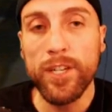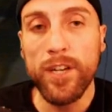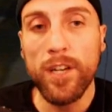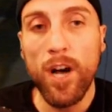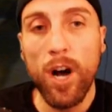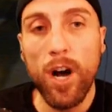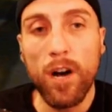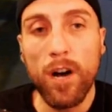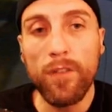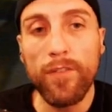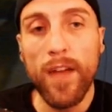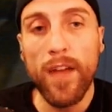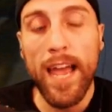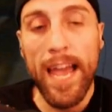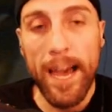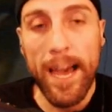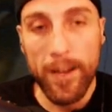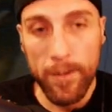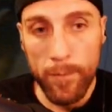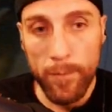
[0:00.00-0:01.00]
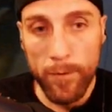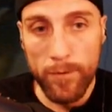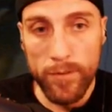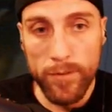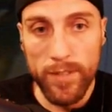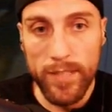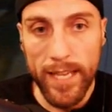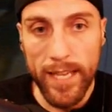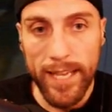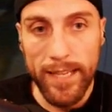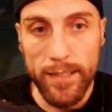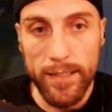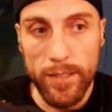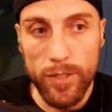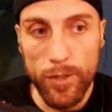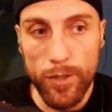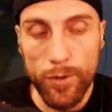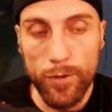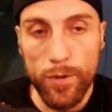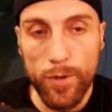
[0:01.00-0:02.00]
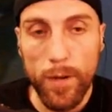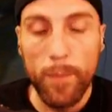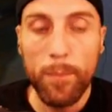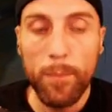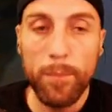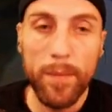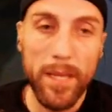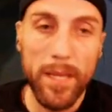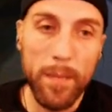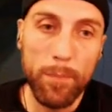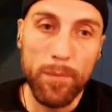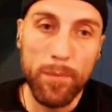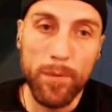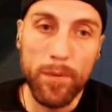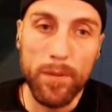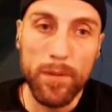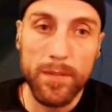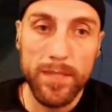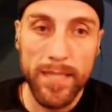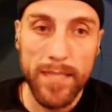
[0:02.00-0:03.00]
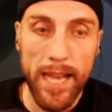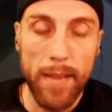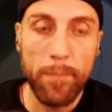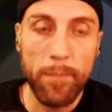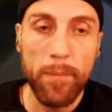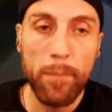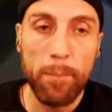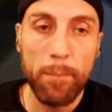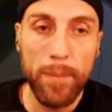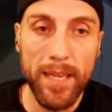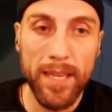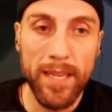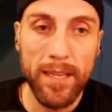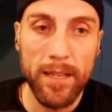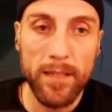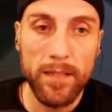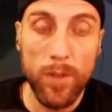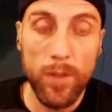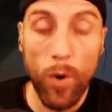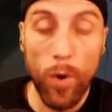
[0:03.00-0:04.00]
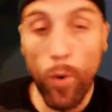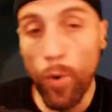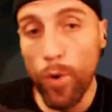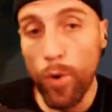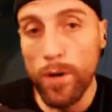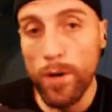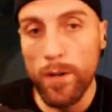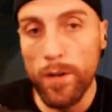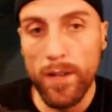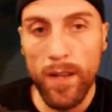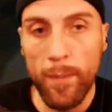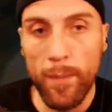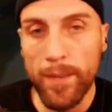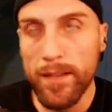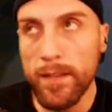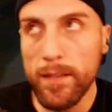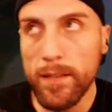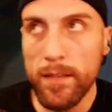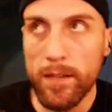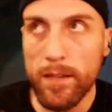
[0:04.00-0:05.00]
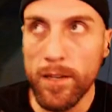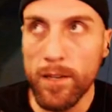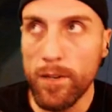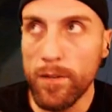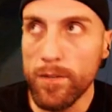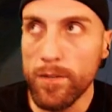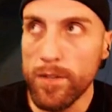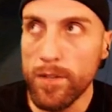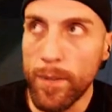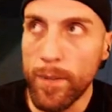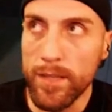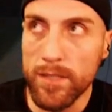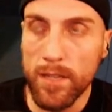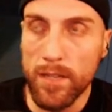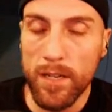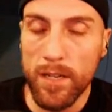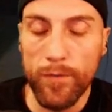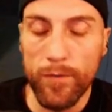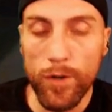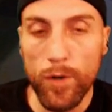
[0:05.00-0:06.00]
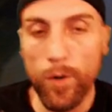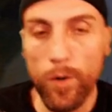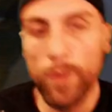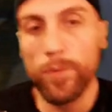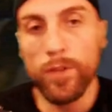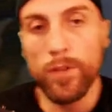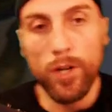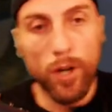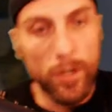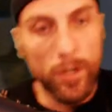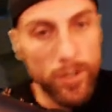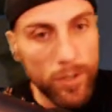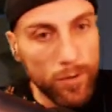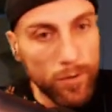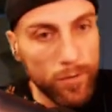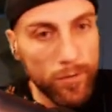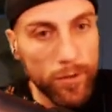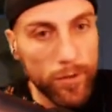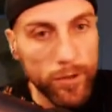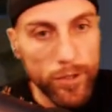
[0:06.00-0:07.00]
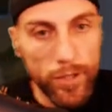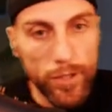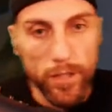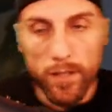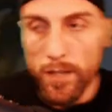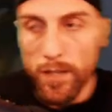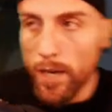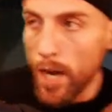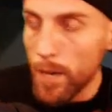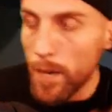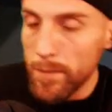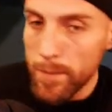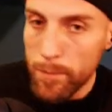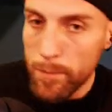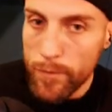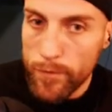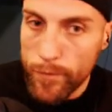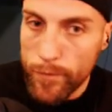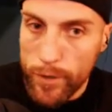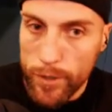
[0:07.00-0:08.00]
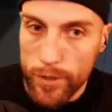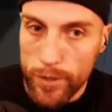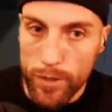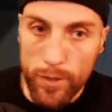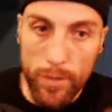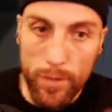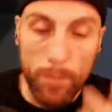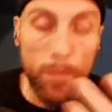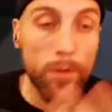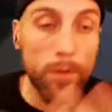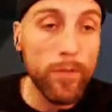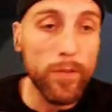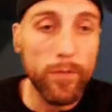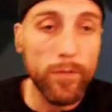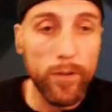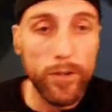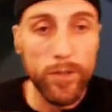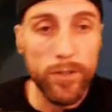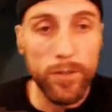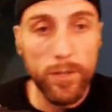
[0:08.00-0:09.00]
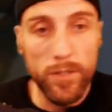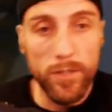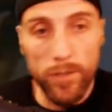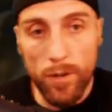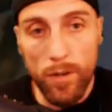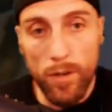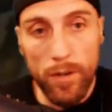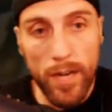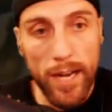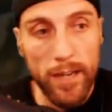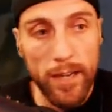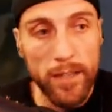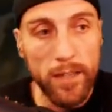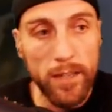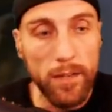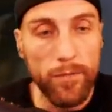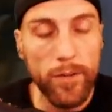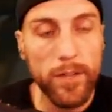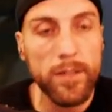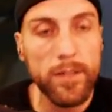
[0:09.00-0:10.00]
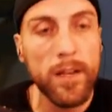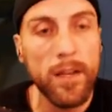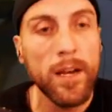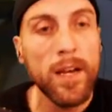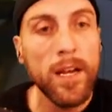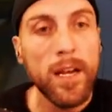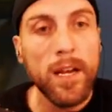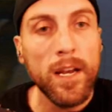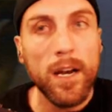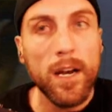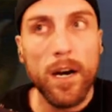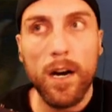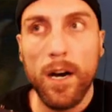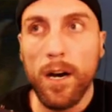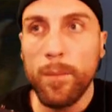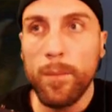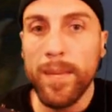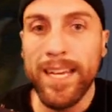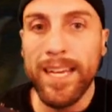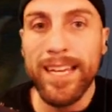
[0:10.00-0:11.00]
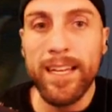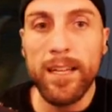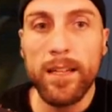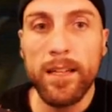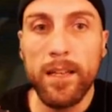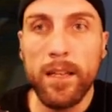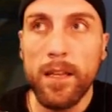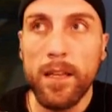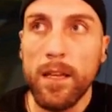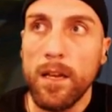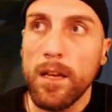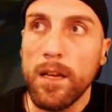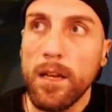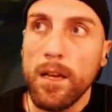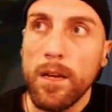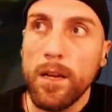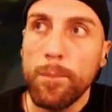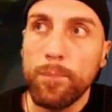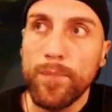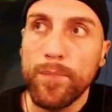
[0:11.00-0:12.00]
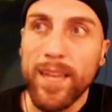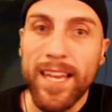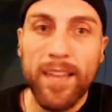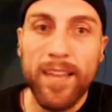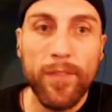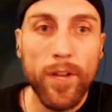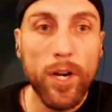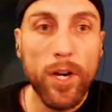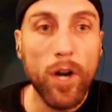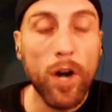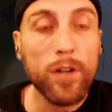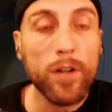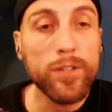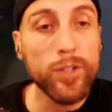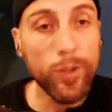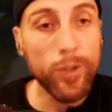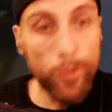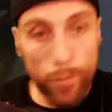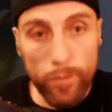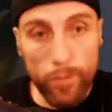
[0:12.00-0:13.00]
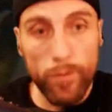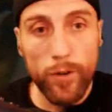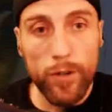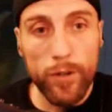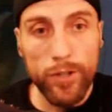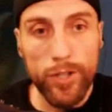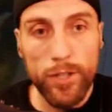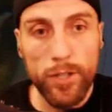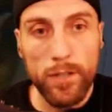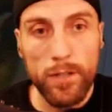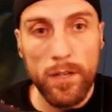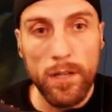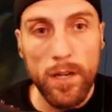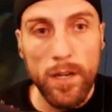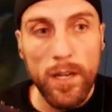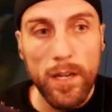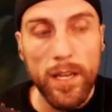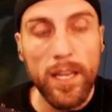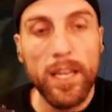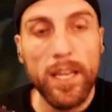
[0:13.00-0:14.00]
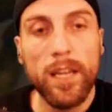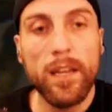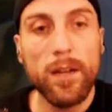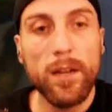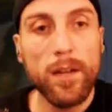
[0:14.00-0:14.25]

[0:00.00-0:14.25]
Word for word: of animals into people type beings. Or, I mean, you know, it depends on if you're going with the cartoon version, the comic book version, or the movie version, because they're all kind of different. In the cartoon version, let